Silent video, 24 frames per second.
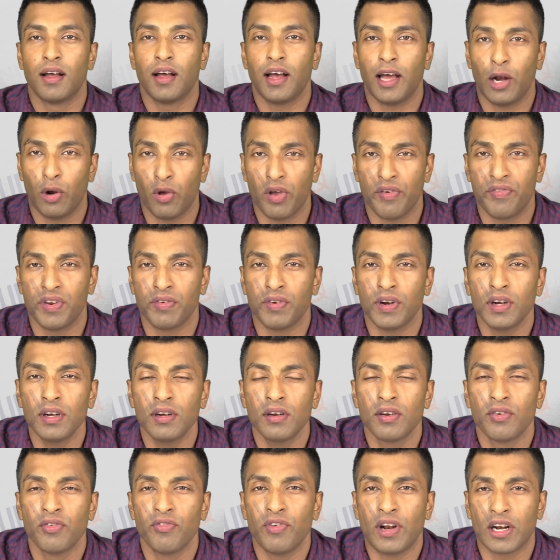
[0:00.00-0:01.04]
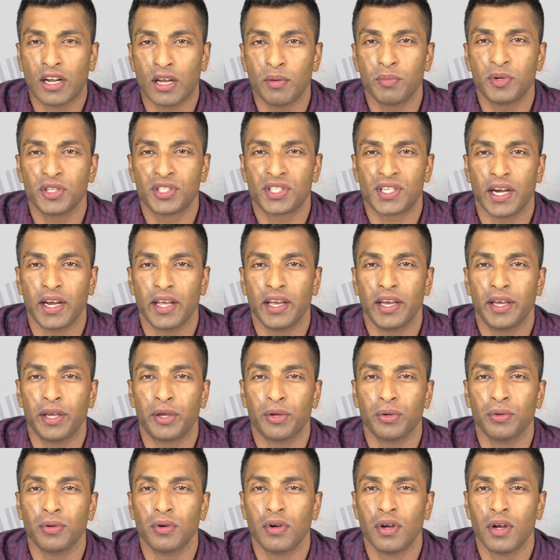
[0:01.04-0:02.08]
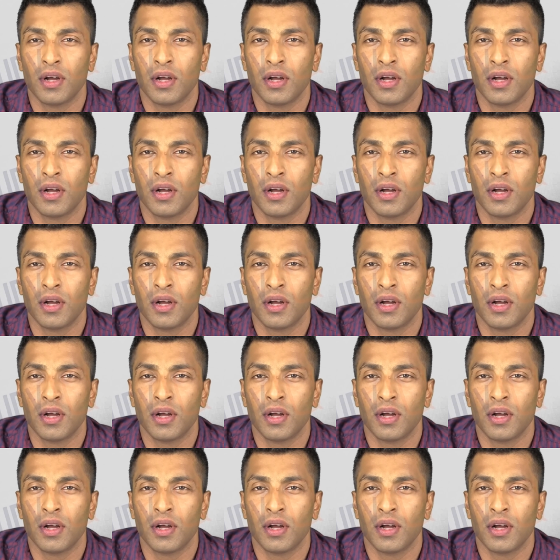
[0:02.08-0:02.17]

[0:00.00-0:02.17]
Hello everyone, welcome to StudyIQ.